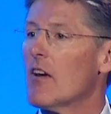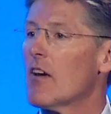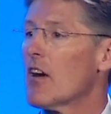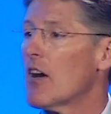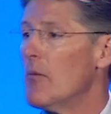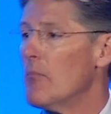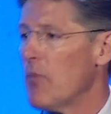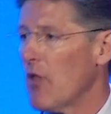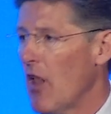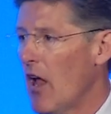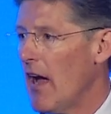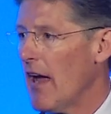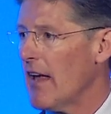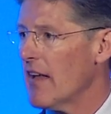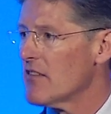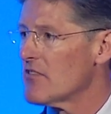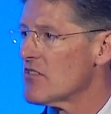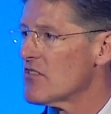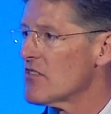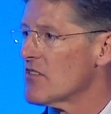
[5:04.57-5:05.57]

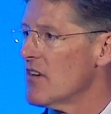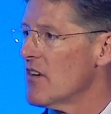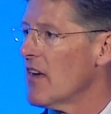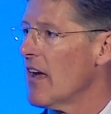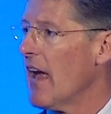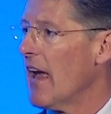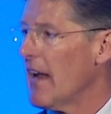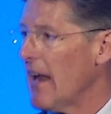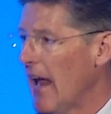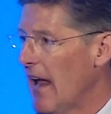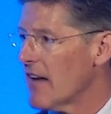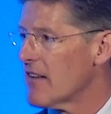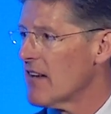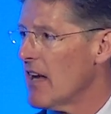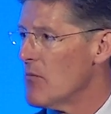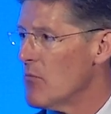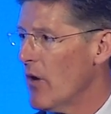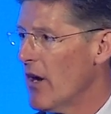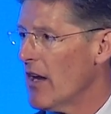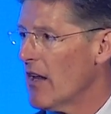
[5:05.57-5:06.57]
compliance, and
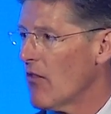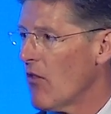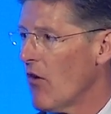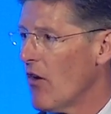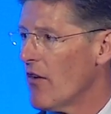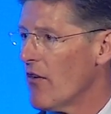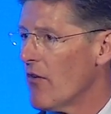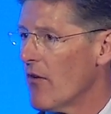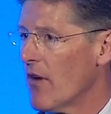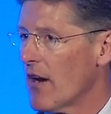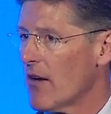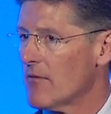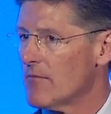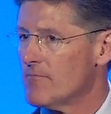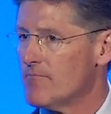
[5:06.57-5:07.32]
anti-money laundering.